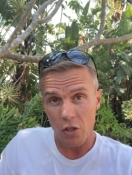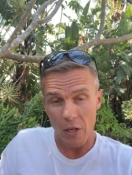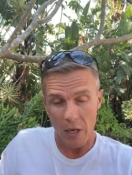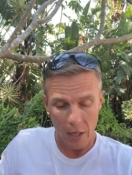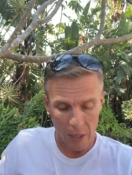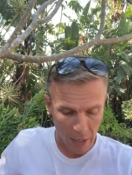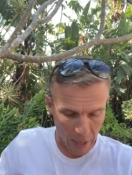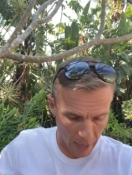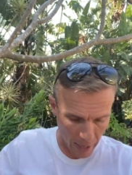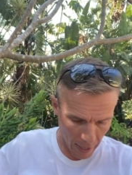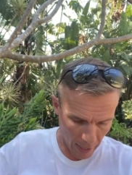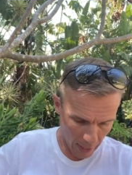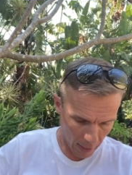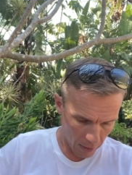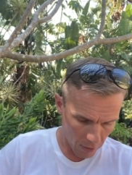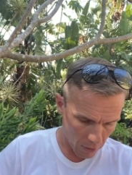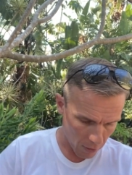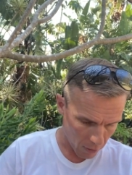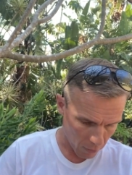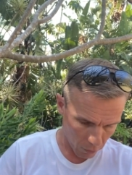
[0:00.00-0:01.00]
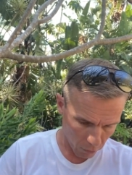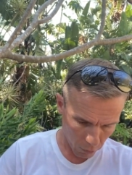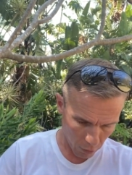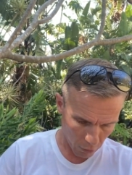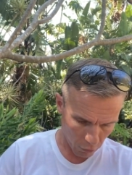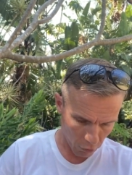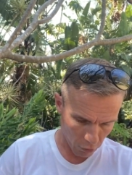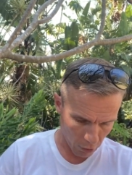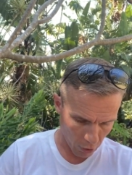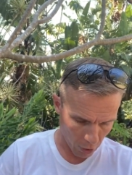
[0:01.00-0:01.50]
It had, this is why I'm
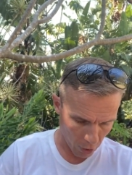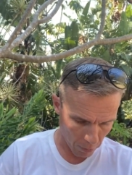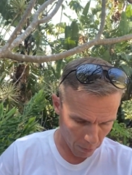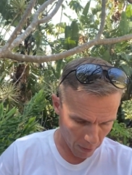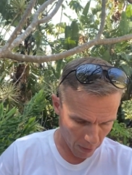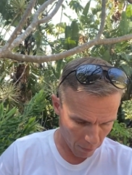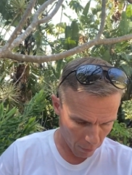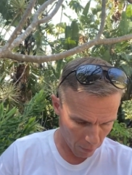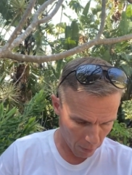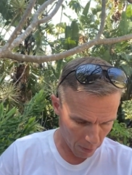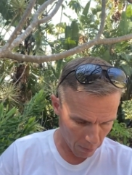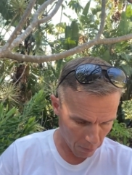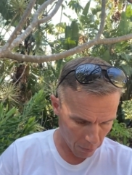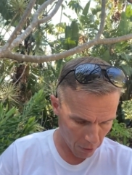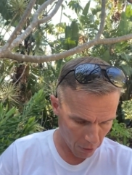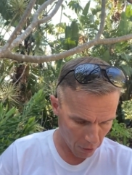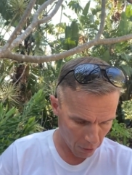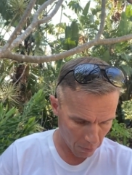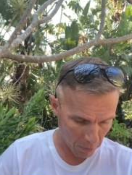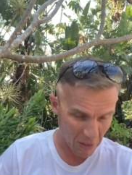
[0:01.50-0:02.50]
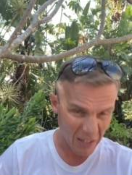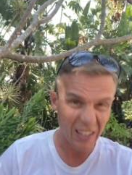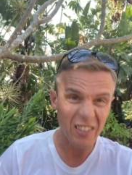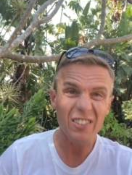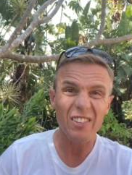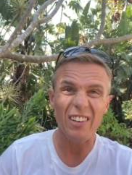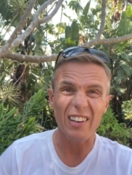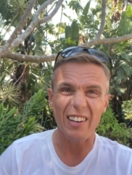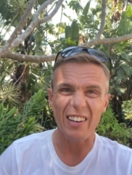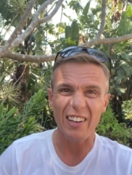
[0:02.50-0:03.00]
trying to open, have I been pwned, but the
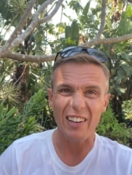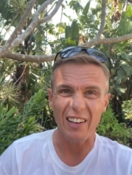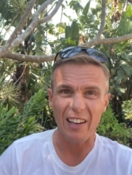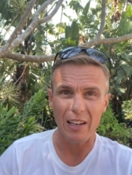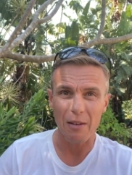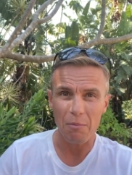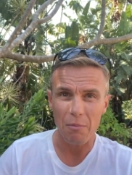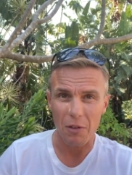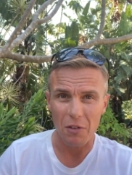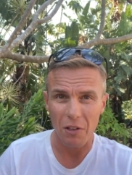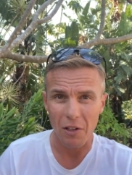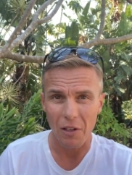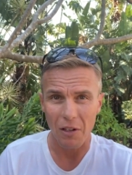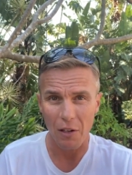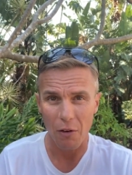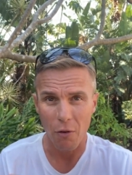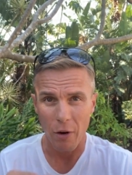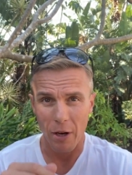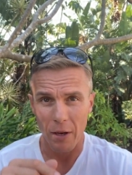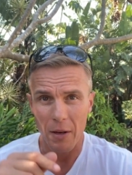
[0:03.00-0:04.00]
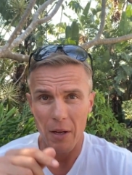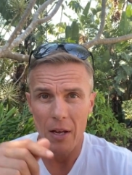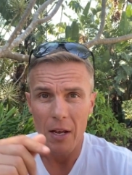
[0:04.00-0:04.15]
internet here ain't particularly great.